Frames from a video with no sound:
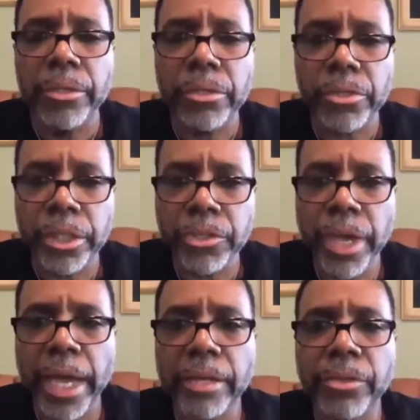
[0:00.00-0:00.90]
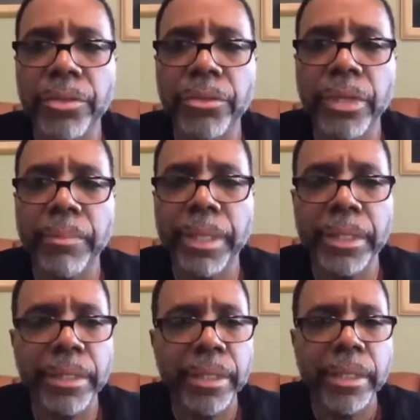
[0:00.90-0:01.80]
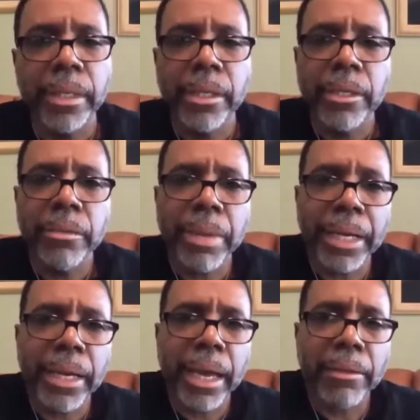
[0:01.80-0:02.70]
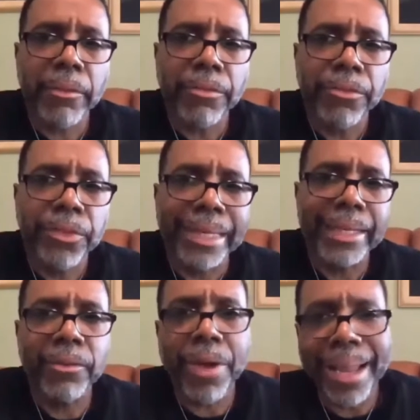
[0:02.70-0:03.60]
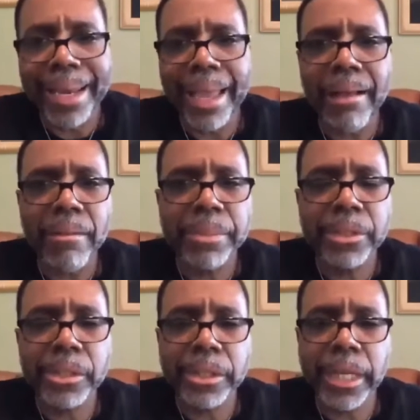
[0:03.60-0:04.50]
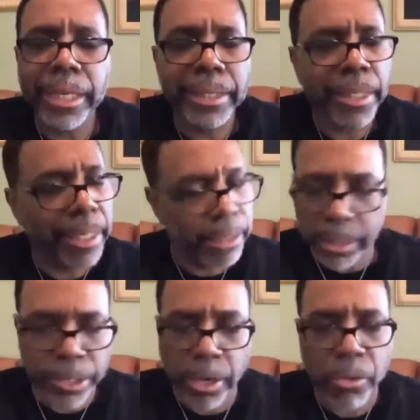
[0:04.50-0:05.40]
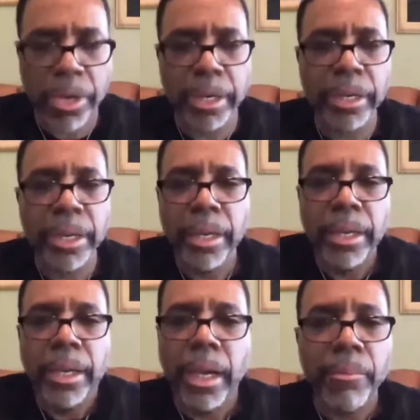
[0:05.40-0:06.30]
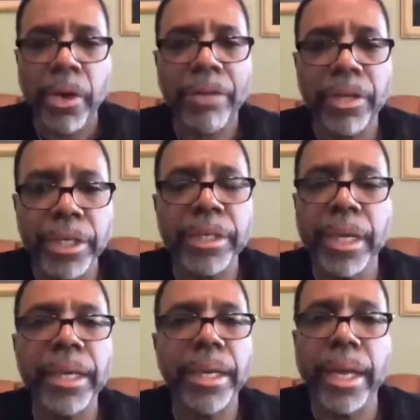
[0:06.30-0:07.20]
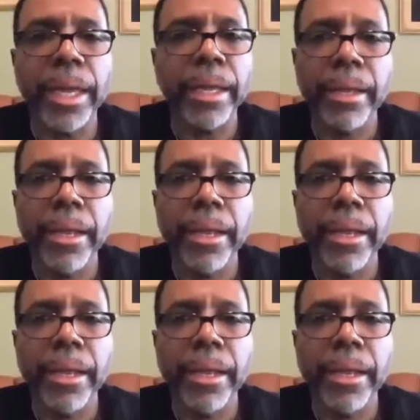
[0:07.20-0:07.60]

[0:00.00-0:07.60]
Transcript: So set your attitude. I mean, you might not feel it right now, but just kind of like, you know what? I'm gonna have a good day today.